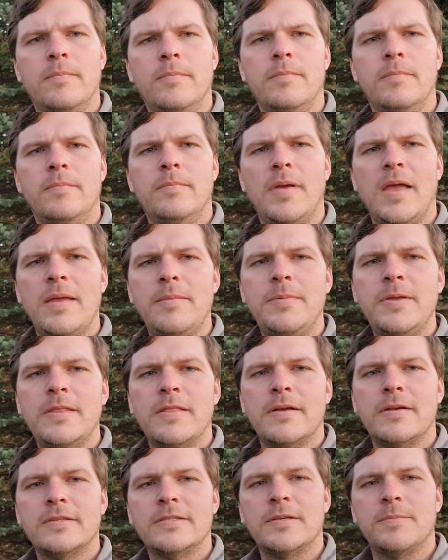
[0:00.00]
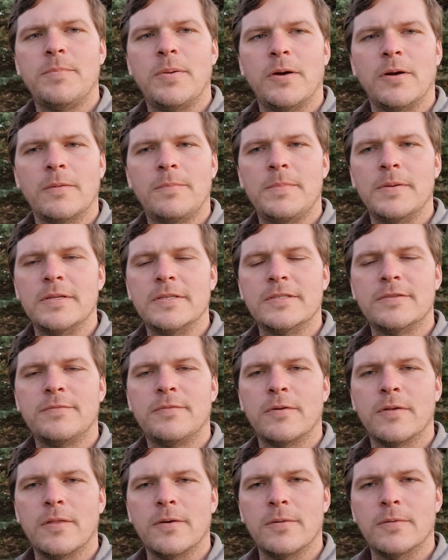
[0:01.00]
Maybe there's a purpose
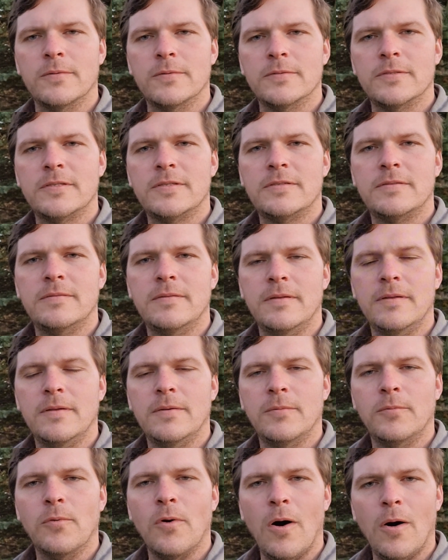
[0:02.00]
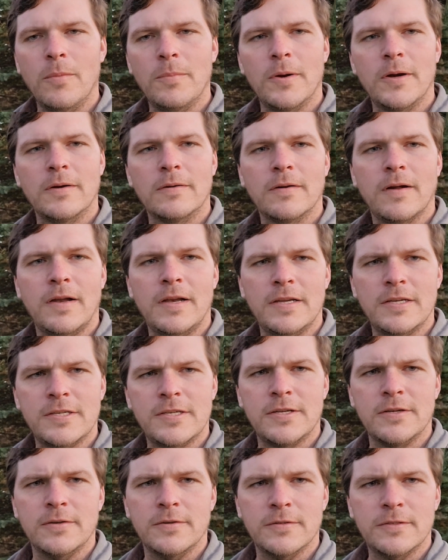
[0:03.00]
for those Walmart running
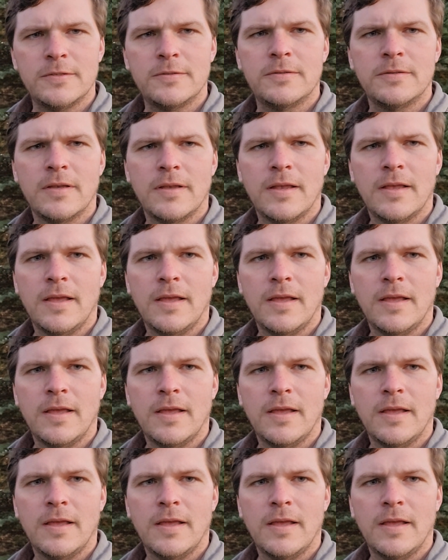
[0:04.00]
shoes.